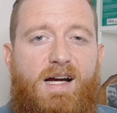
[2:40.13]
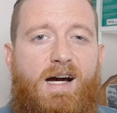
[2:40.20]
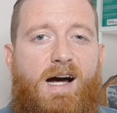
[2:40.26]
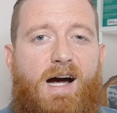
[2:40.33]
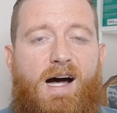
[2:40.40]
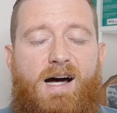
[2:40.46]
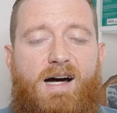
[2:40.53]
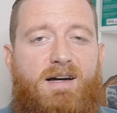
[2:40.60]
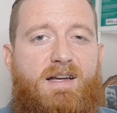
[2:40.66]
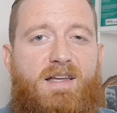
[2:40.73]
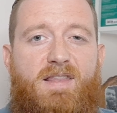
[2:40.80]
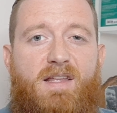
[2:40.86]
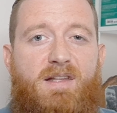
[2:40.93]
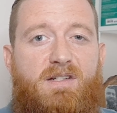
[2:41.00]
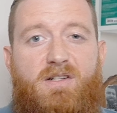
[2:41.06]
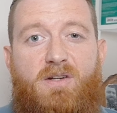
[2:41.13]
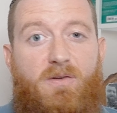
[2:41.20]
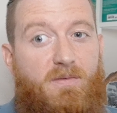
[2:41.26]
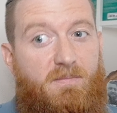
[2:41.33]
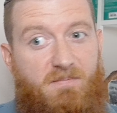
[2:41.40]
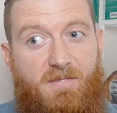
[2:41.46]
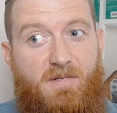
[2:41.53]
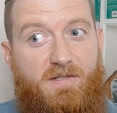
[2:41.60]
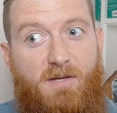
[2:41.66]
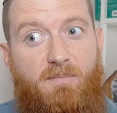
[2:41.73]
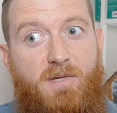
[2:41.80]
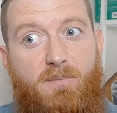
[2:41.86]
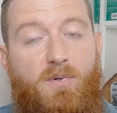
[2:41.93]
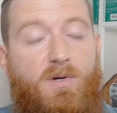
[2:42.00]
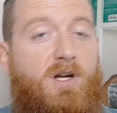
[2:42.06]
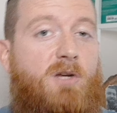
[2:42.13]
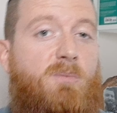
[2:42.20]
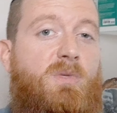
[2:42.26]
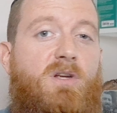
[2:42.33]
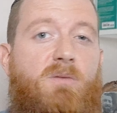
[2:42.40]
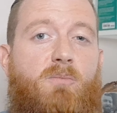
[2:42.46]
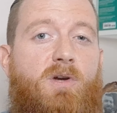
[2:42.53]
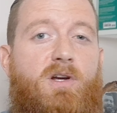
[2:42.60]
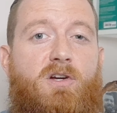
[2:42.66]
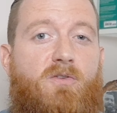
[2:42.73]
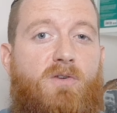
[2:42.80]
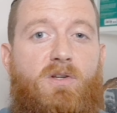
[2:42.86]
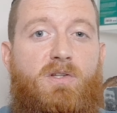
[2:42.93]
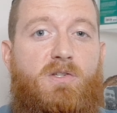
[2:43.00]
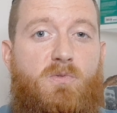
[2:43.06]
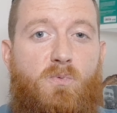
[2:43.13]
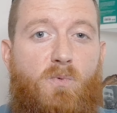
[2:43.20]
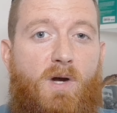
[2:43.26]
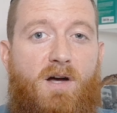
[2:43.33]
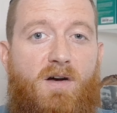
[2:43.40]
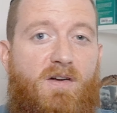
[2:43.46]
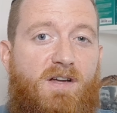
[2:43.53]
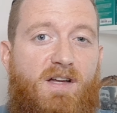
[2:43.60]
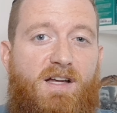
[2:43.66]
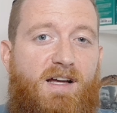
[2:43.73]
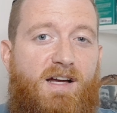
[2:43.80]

And then, you know, there's some people are going to bring a grill as well.